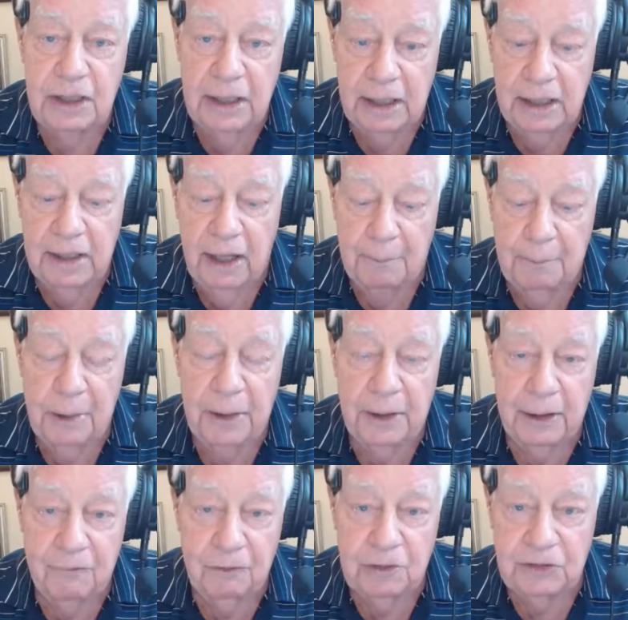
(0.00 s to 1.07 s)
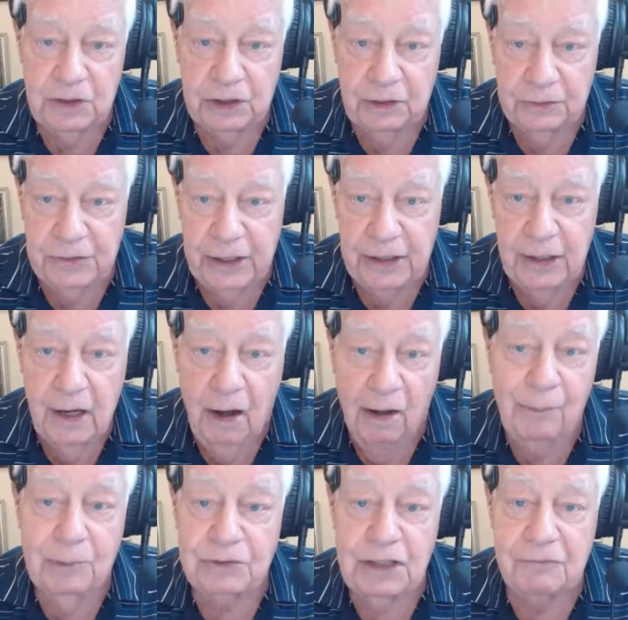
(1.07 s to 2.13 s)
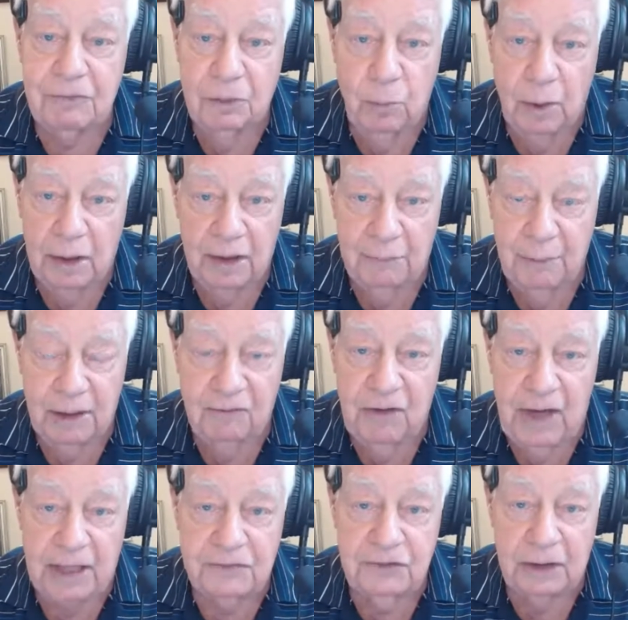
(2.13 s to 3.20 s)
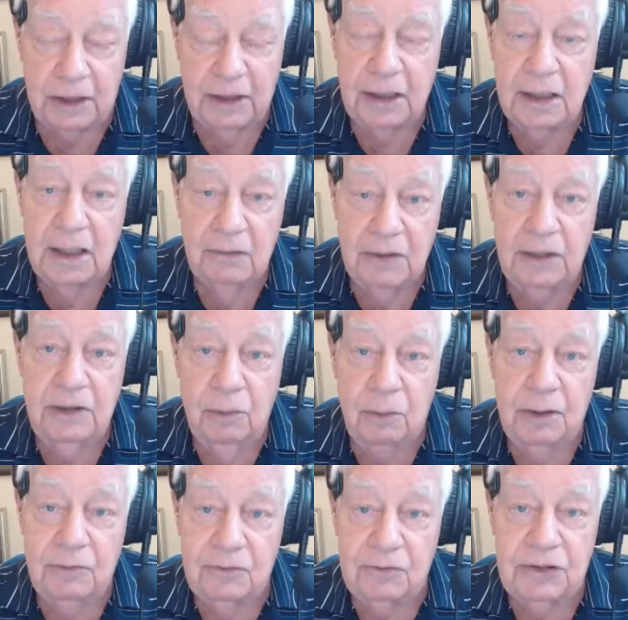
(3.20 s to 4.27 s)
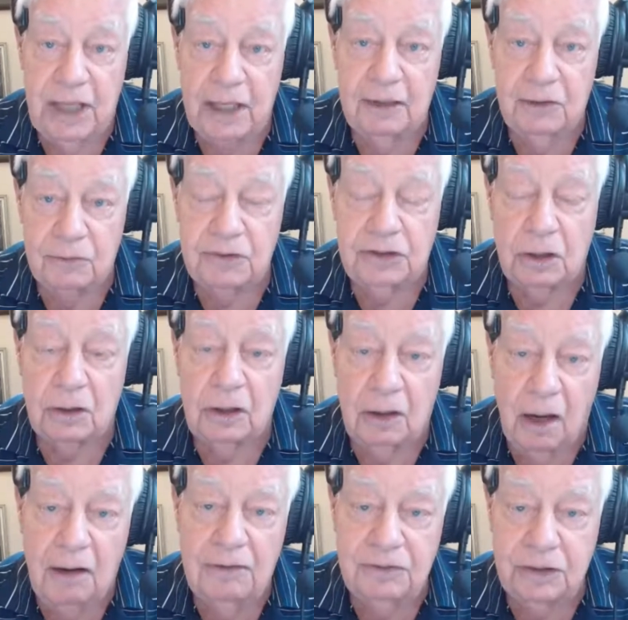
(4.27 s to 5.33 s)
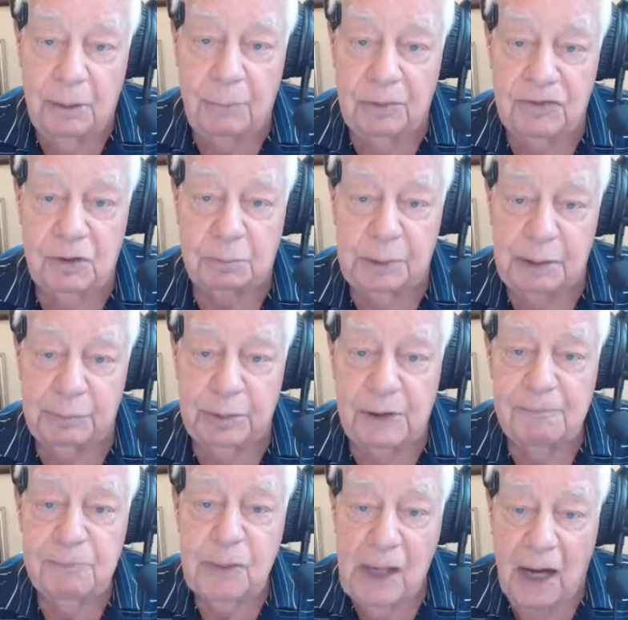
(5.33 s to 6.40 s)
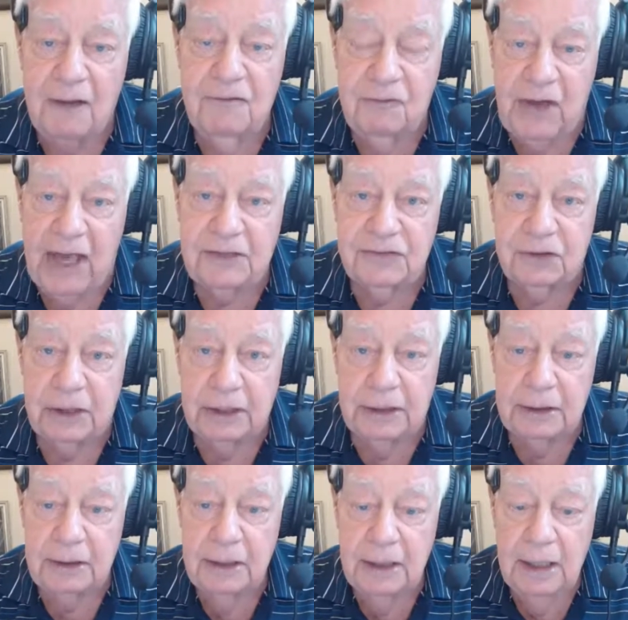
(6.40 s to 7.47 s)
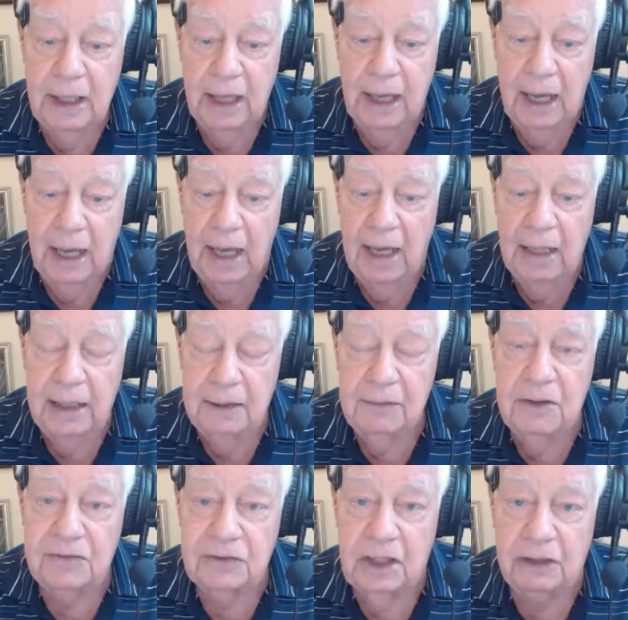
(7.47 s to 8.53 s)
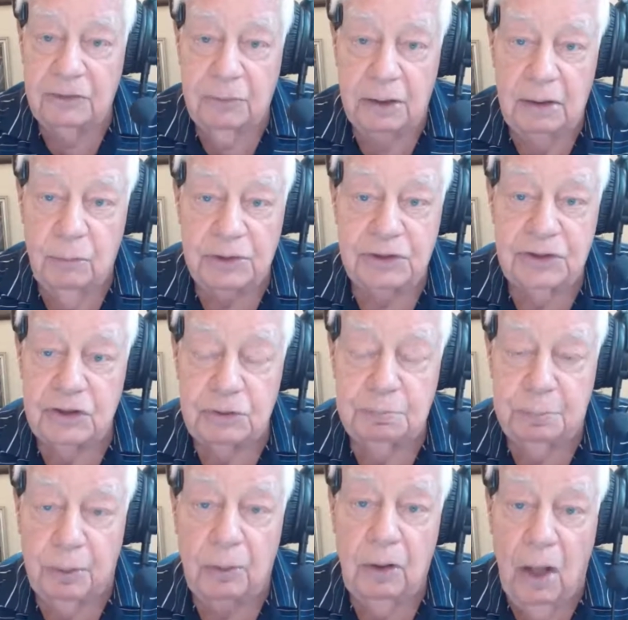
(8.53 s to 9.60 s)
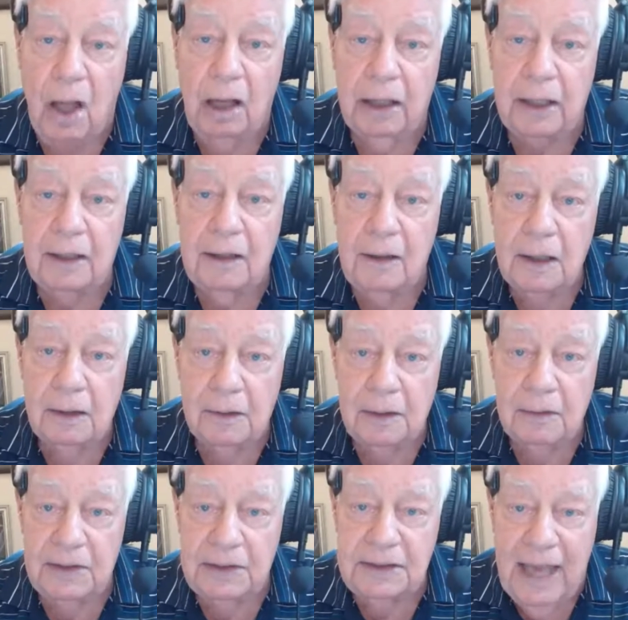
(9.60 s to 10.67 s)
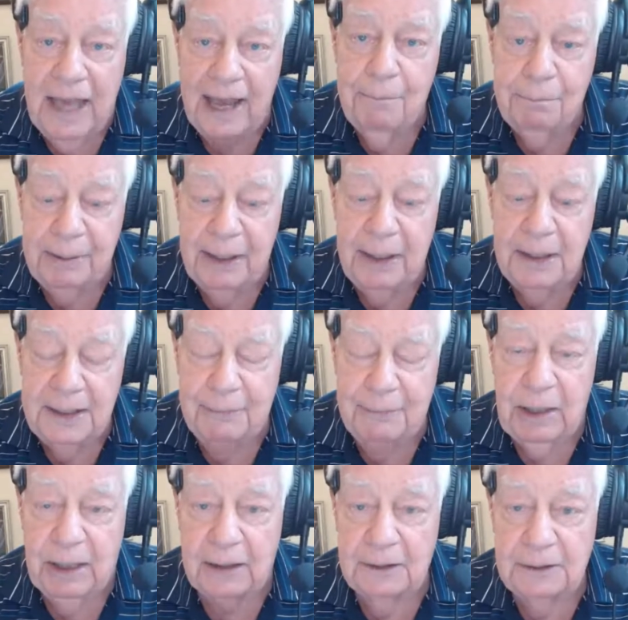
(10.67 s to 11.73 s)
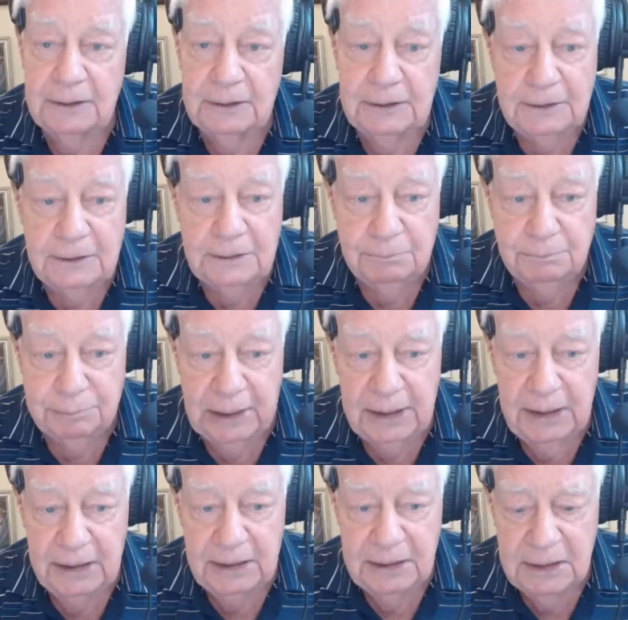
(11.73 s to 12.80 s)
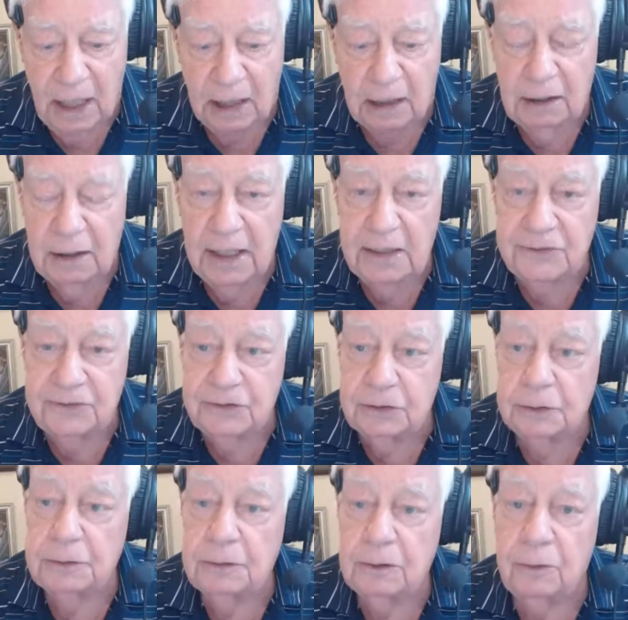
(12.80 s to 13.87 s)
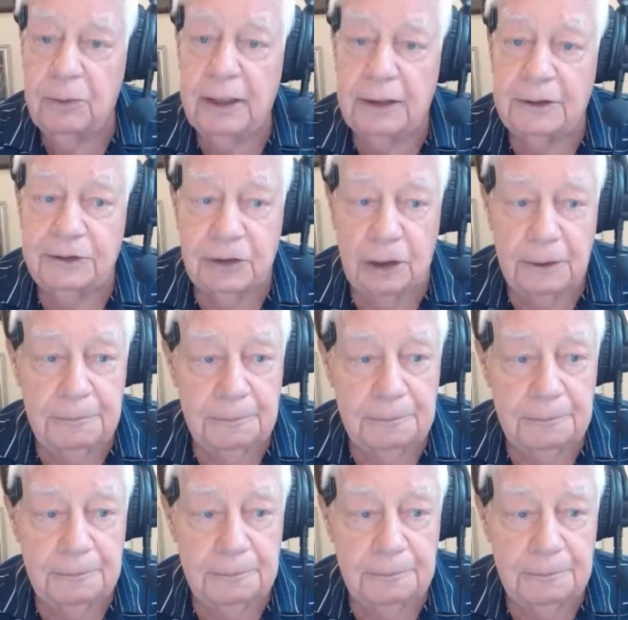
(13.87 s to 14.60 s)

in Alberta every single day, almost every one of them unvaccinated, then you understand there's still large numbers of people unvaccinated in this country, which is prolonging the damn pandemic. Bloody knuckleheads. Go ahead, John.